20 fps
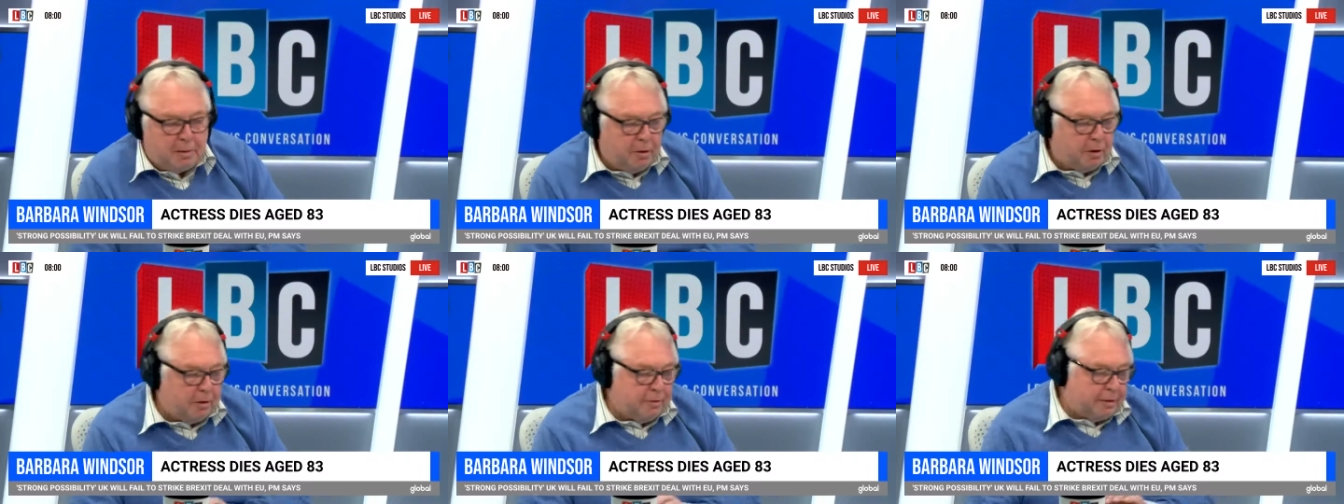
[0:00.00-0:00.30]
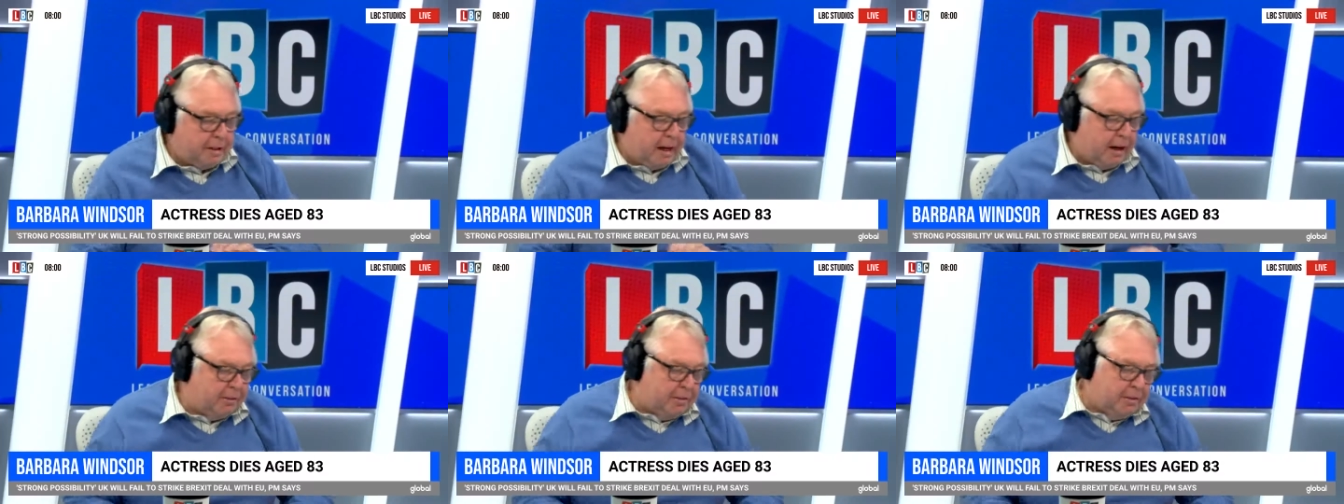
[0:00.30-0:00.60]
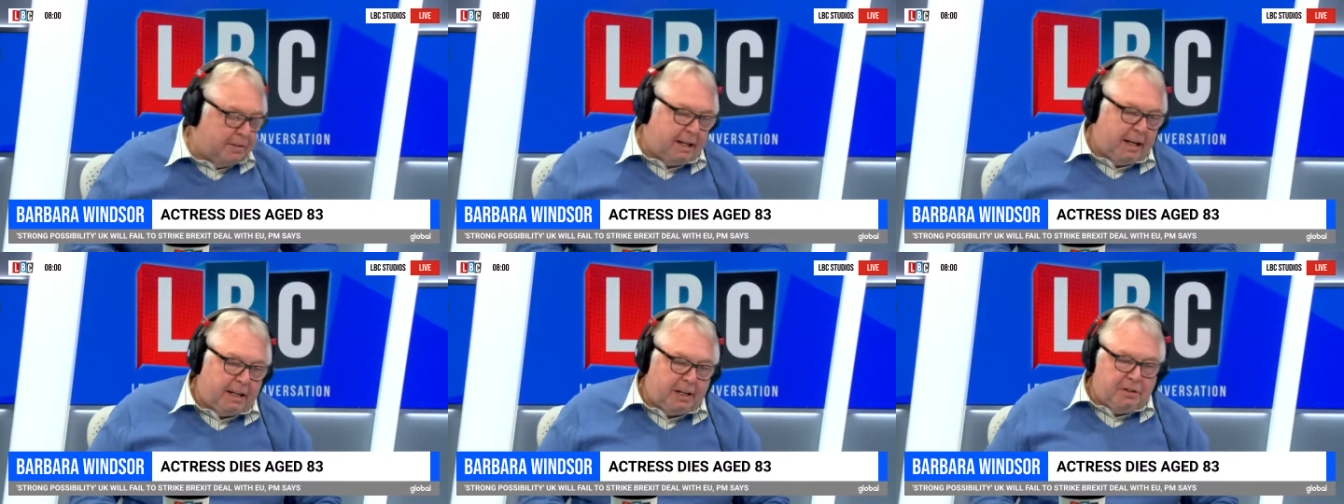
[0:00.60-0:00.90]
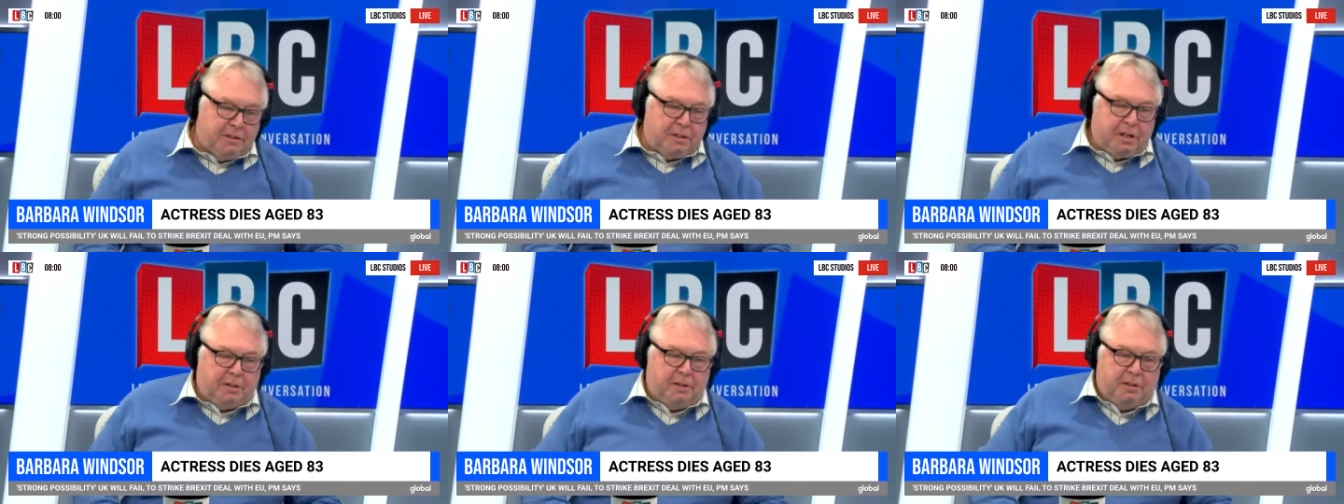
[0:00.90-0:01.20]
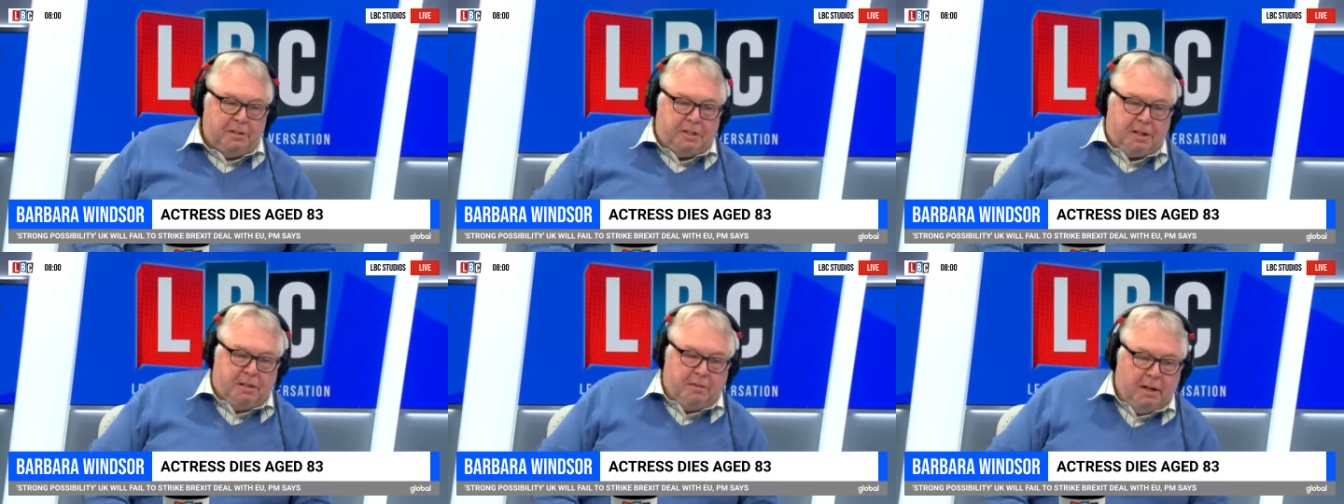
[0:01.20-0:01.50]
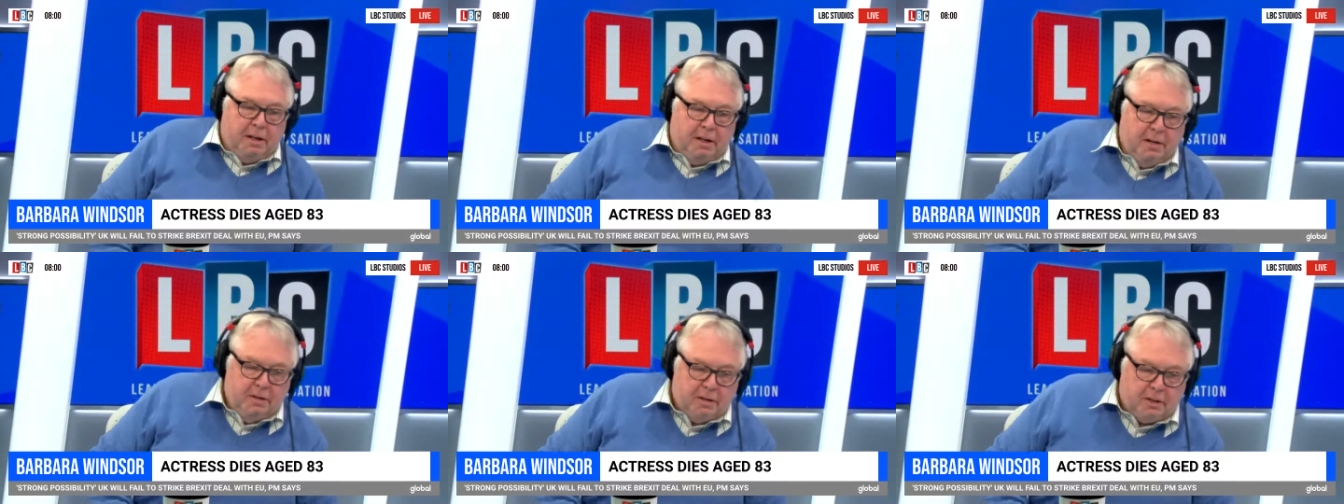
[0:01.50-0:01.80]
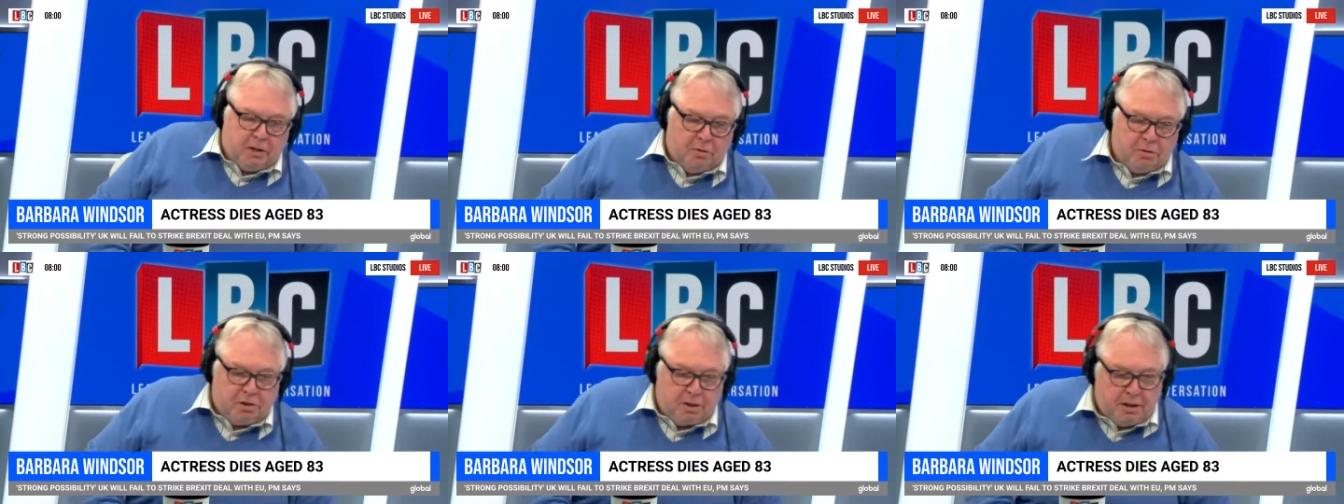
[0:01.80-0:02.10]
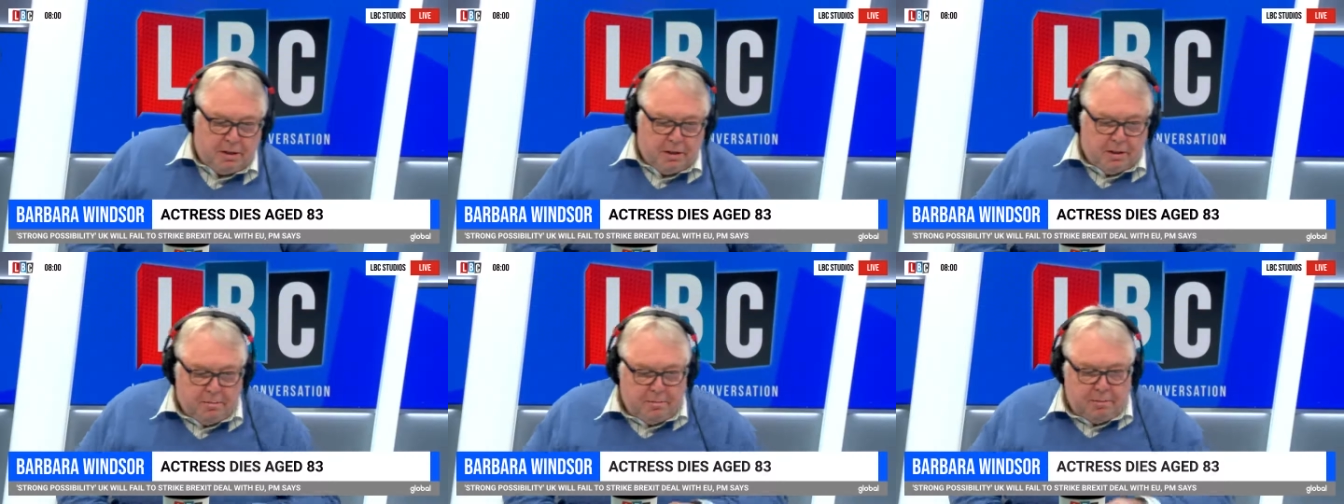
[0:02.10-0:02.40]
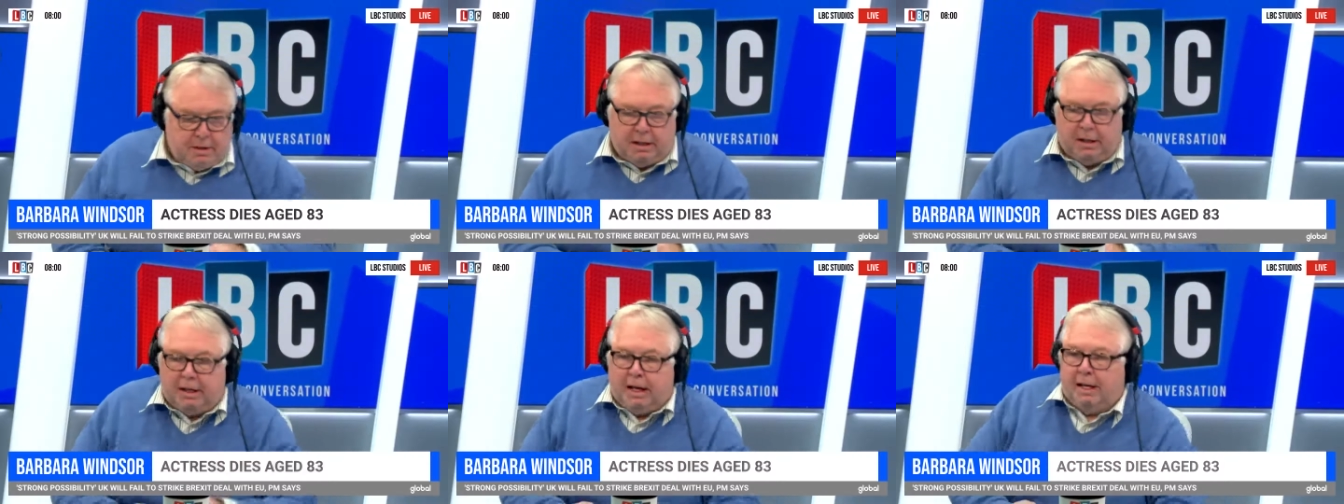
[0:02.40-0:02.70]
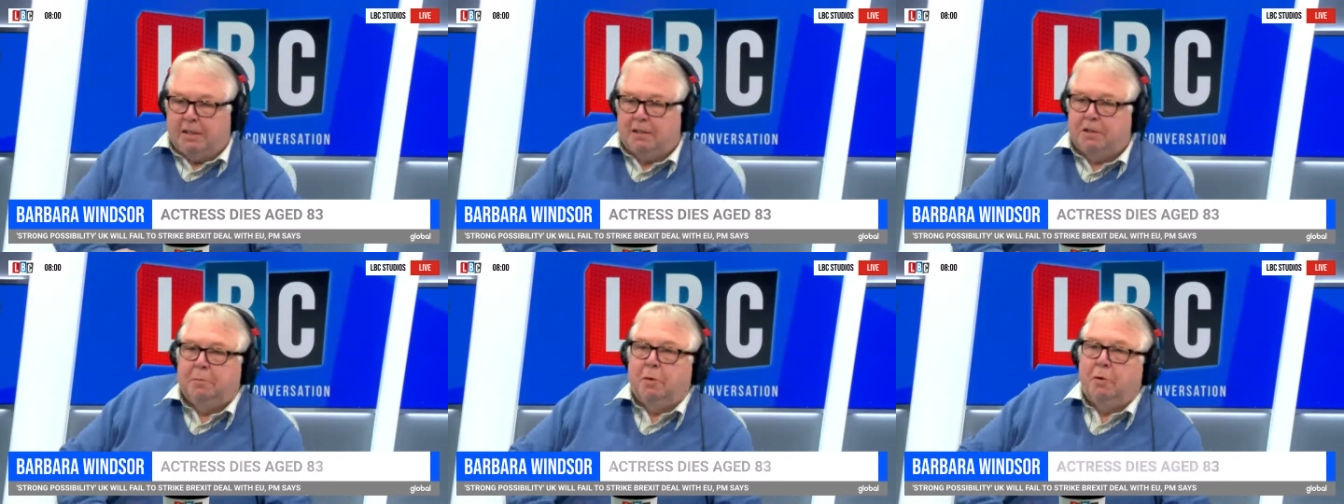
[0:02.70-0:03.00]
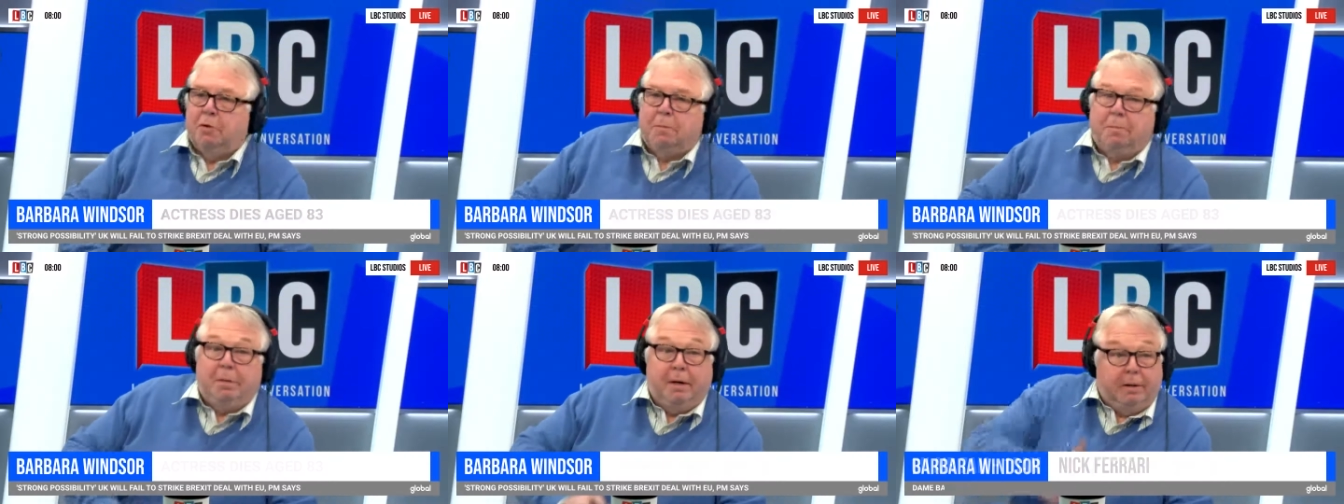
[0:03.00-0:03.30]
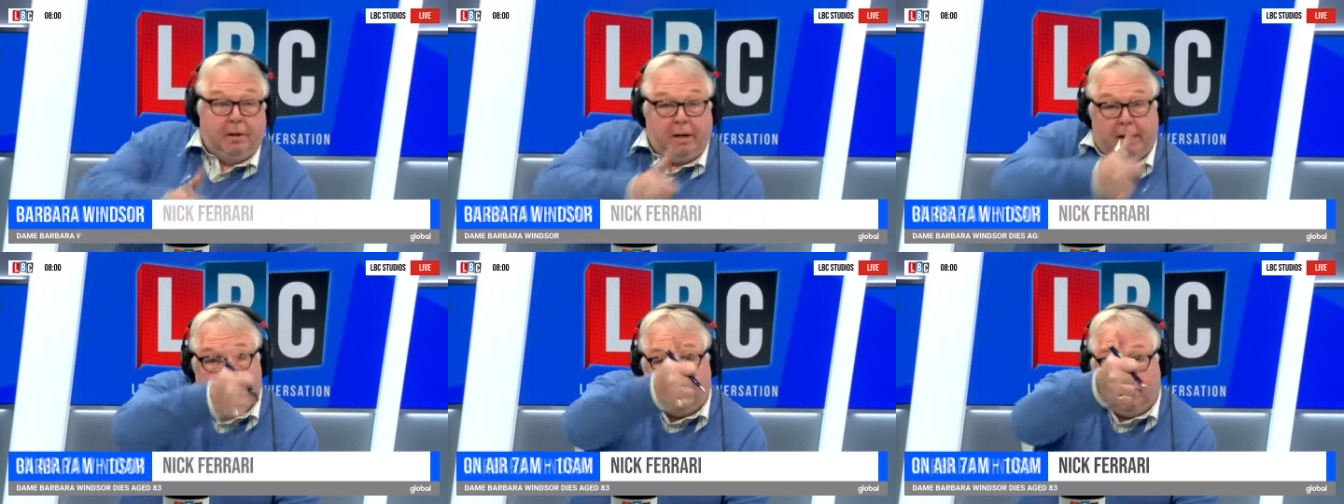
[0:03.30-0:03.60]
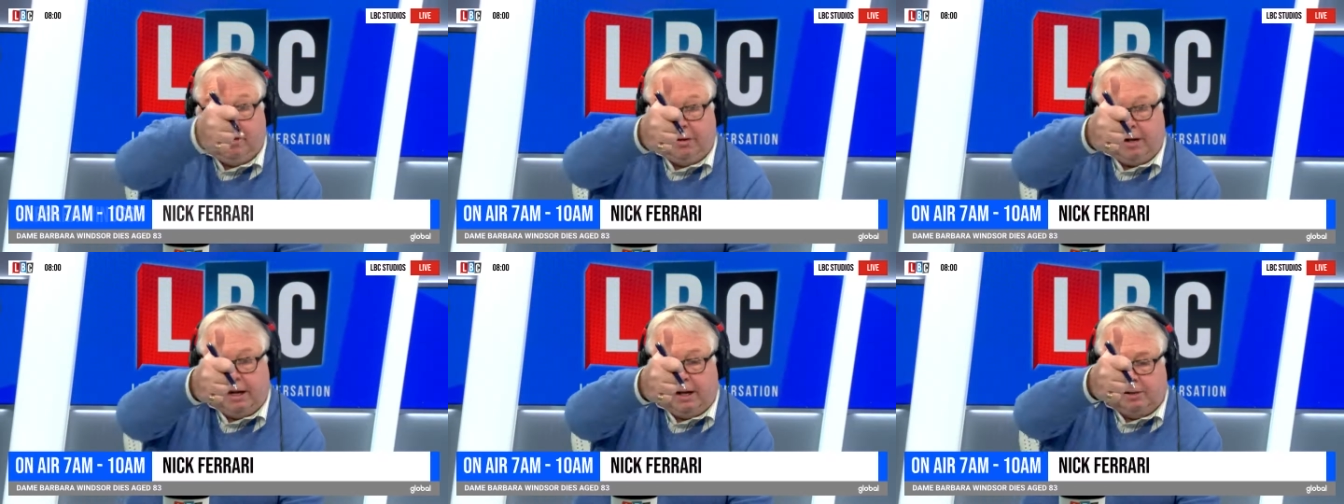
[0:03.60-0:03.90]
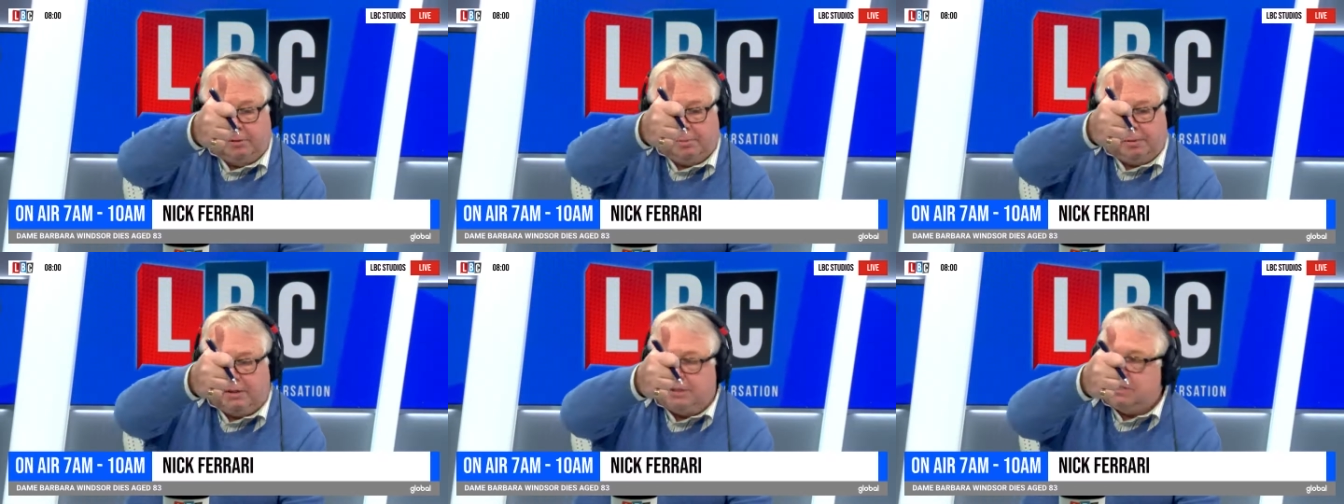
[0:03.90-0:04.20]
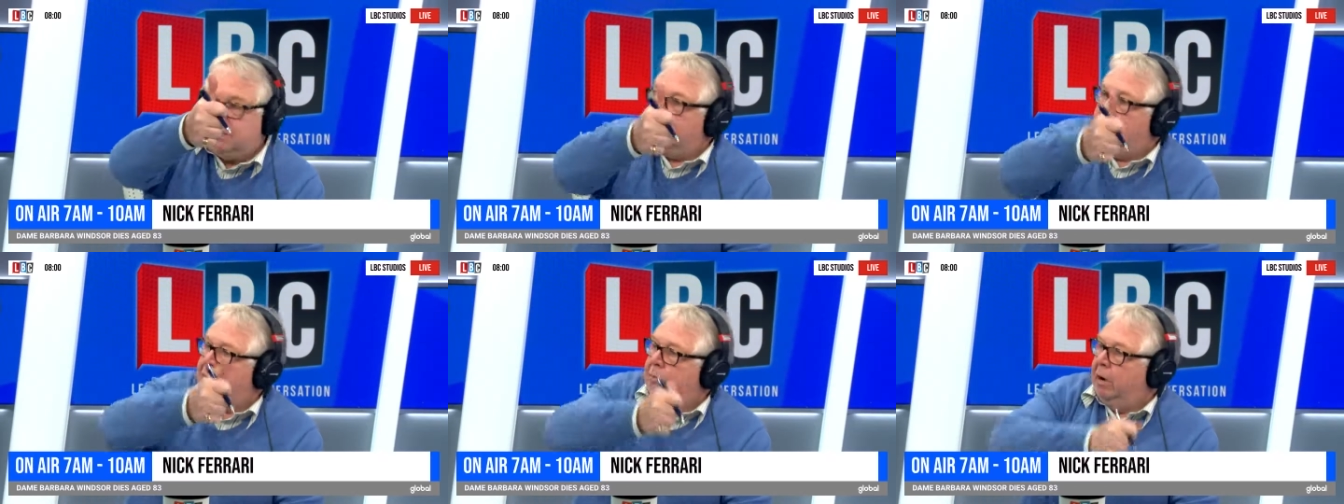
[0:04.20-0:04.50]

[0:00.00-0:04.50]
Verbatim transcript: Oliver Dowden, thank you. Secretary of State Culture media and sport appearing here on LBC,